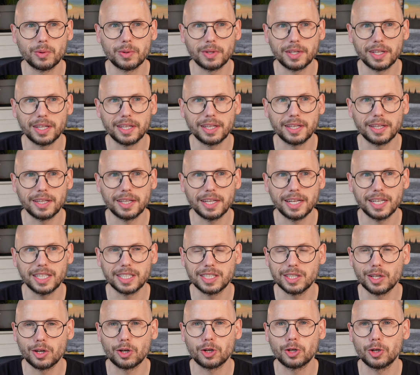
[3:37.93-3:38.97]
And
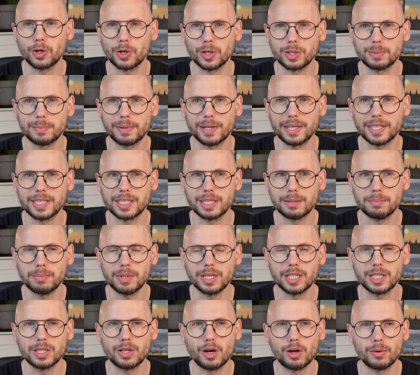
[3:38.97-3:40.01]
it's not a nice place to be.
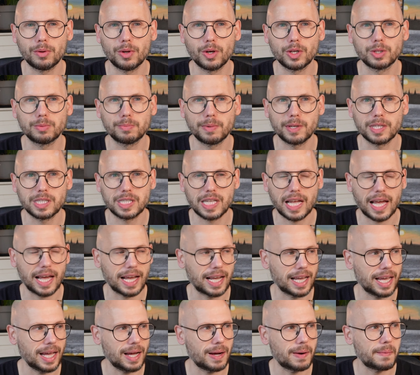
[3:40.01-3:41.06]
It's not a nice place to
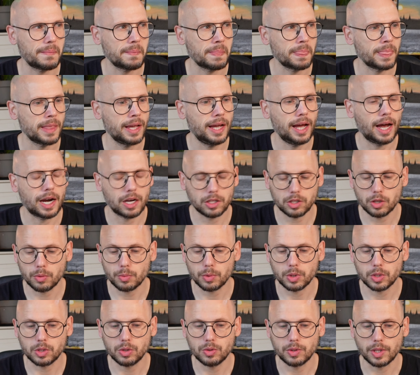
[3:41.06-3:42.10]
hang out. And I don't
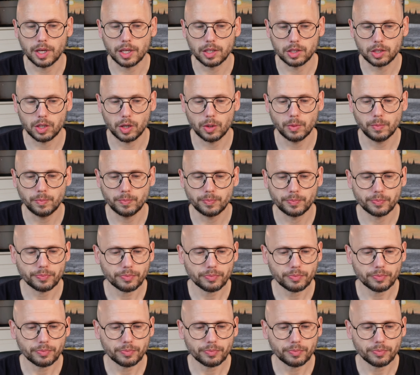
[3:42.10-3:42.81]
want to do that. So